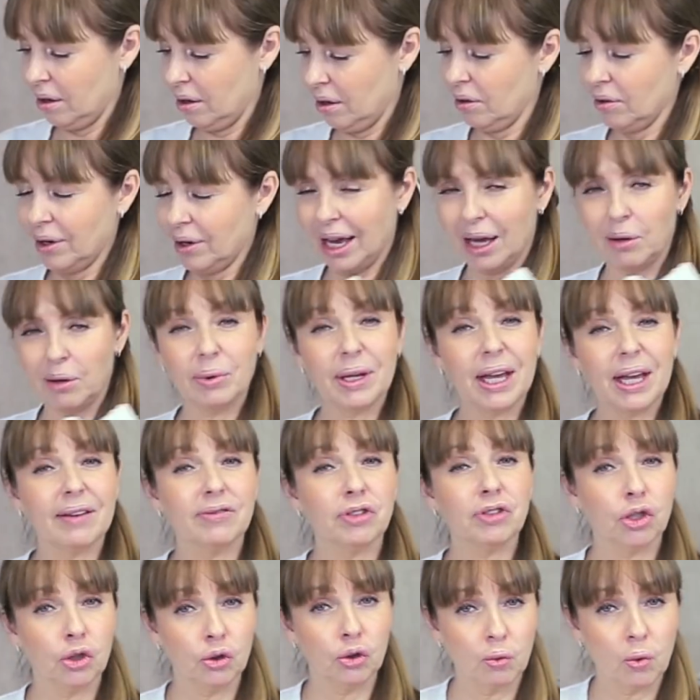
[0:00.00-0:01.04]
Okay, we have
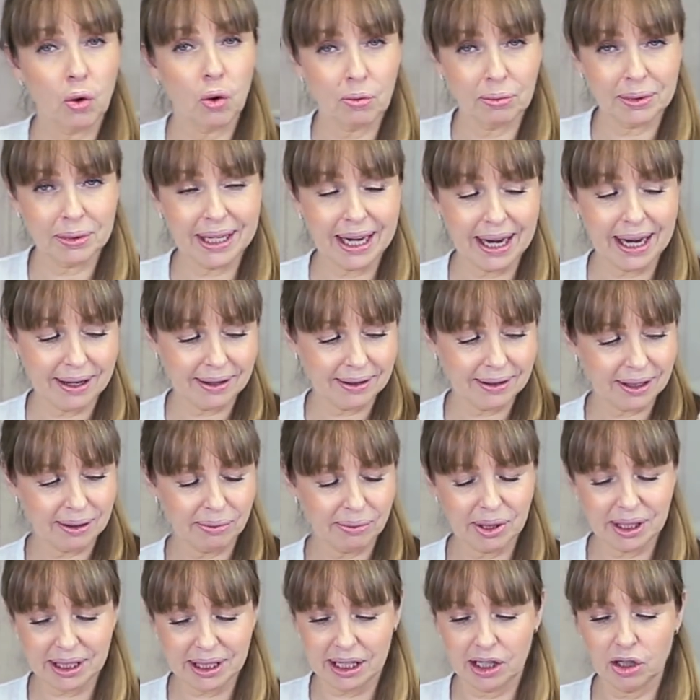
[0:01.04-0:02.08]
2 warm towels. I'm
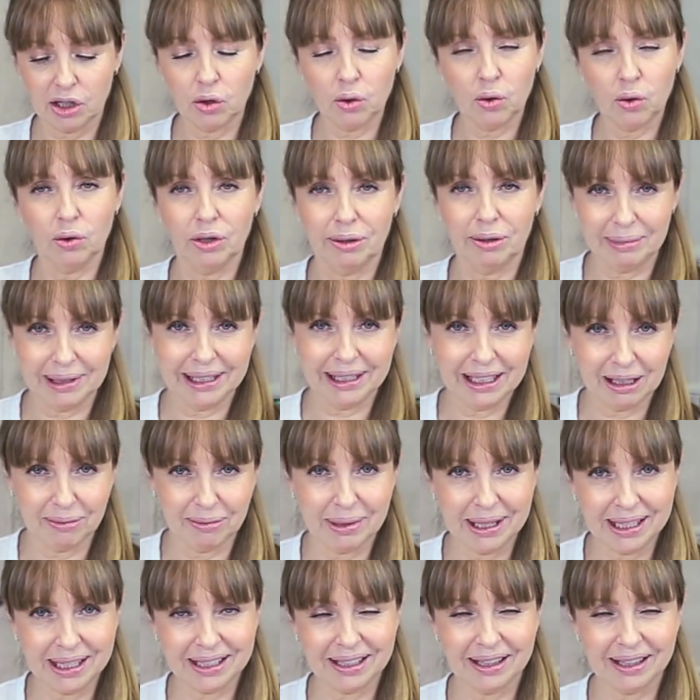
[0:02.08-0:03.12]
just going to cool them a little
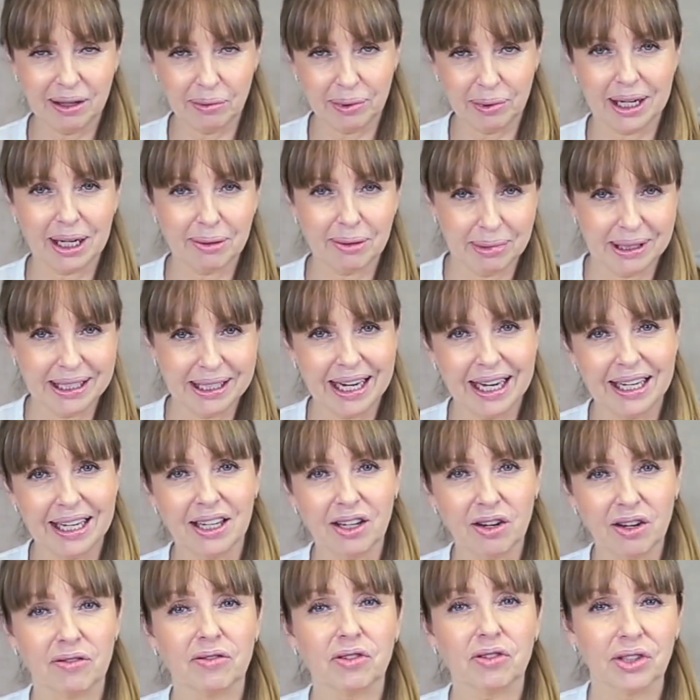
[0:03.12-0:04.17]
bit, and then we're going to be
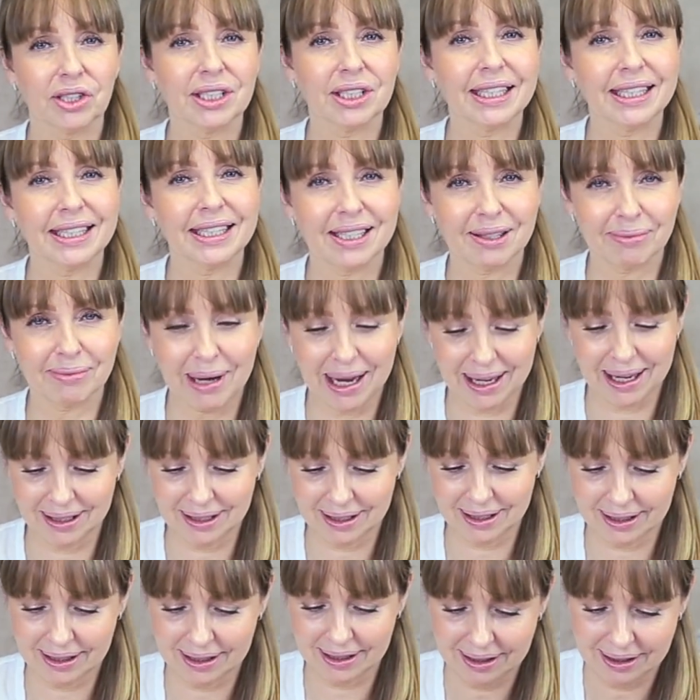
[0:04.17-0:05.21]
taking off Kritika's
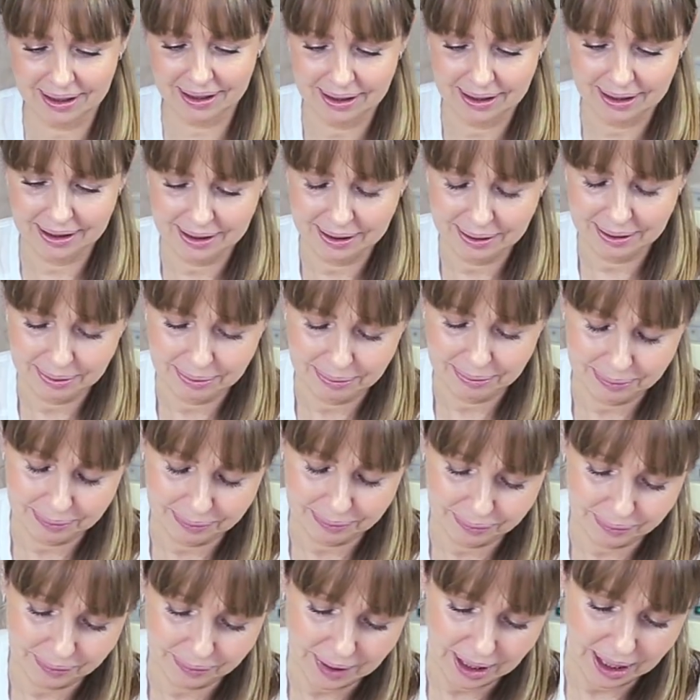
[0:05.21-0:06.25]
mask.
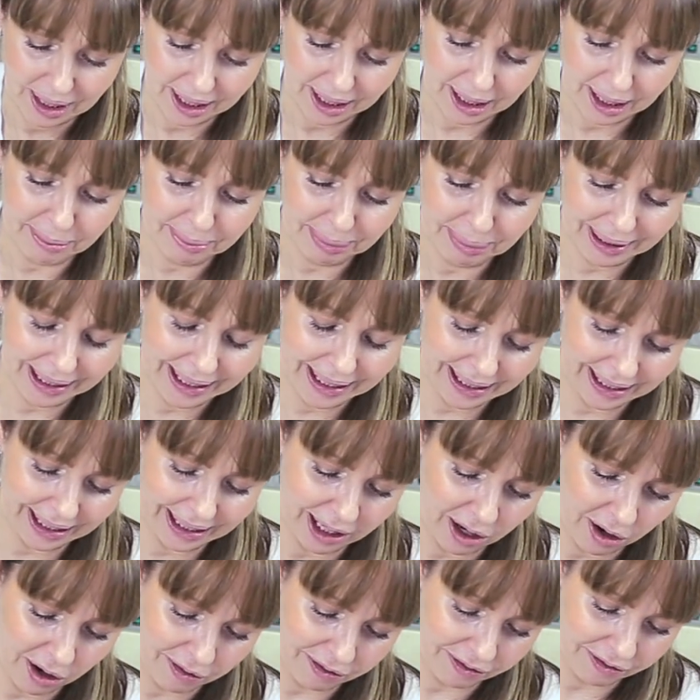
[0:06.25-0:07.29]

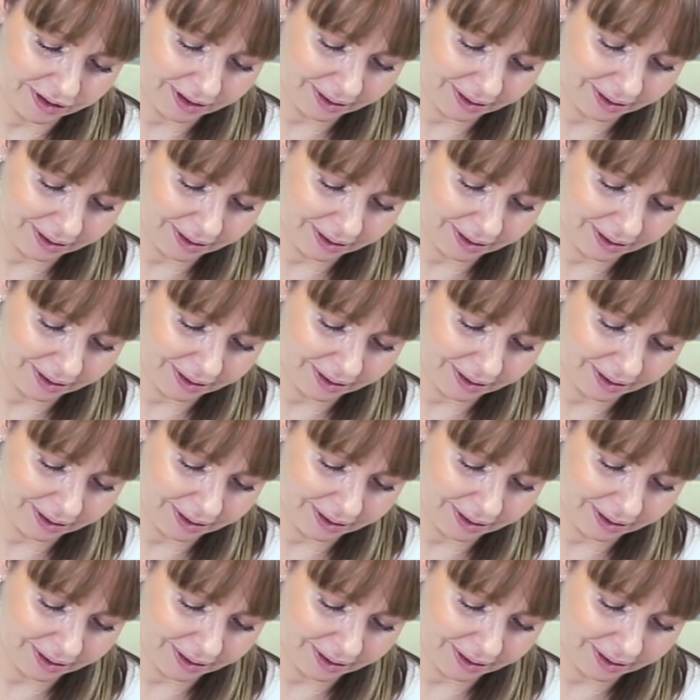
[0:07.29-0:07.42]
Completely off.